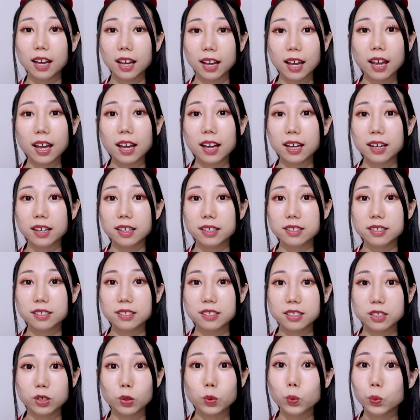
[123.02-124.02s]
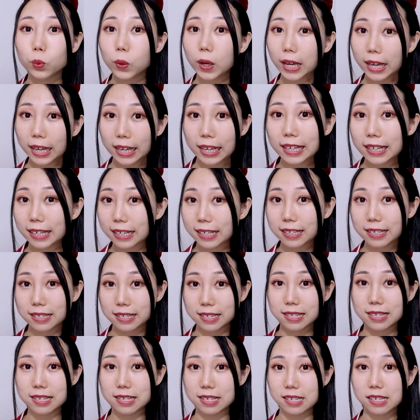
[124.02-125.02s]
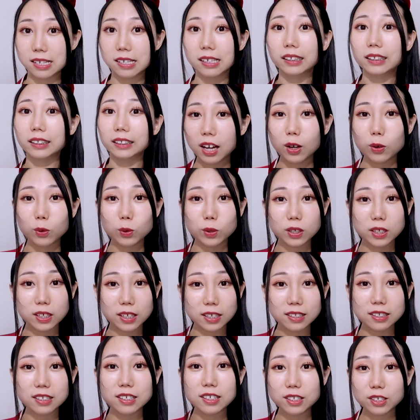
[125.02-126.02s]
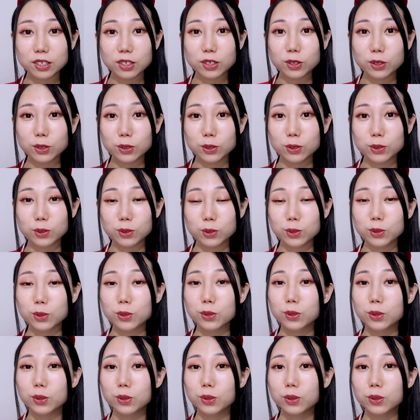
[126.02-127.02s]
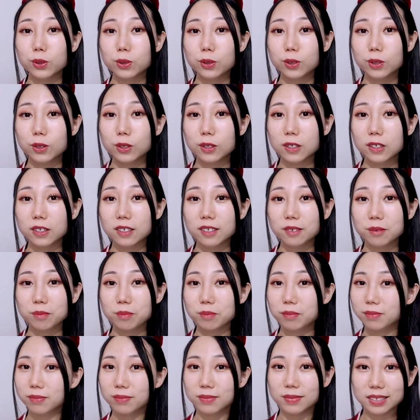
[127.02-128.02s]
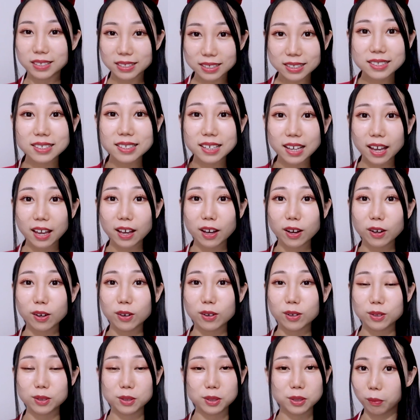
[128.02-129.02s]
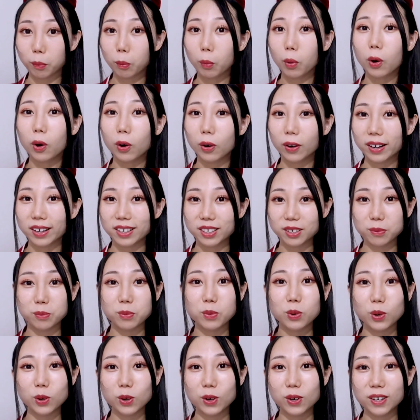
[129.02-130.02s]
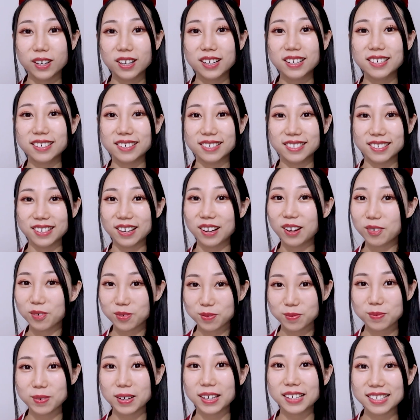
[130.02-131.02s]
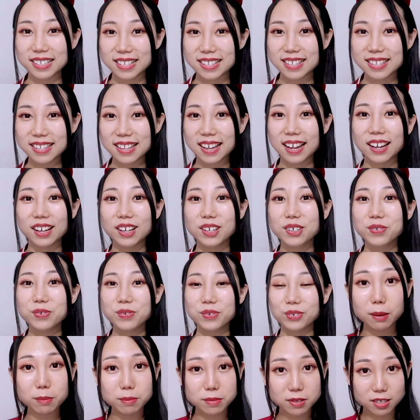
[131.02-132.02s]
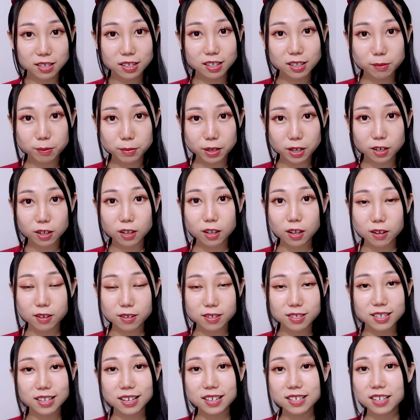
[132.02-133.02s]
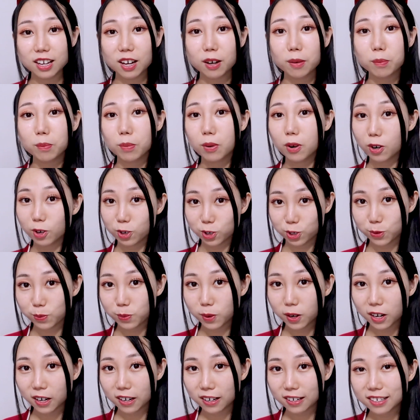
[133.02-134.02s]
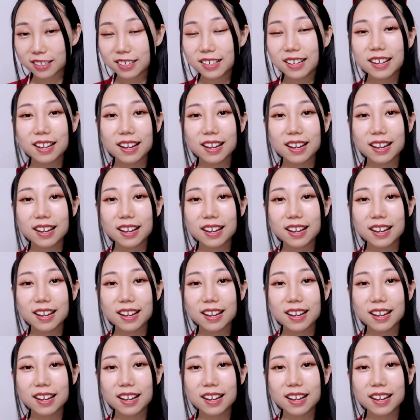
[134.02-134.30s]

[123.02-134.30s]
and wigs. I will continue to sell more and more of my stuff. I'm selling my closet on Poshmark.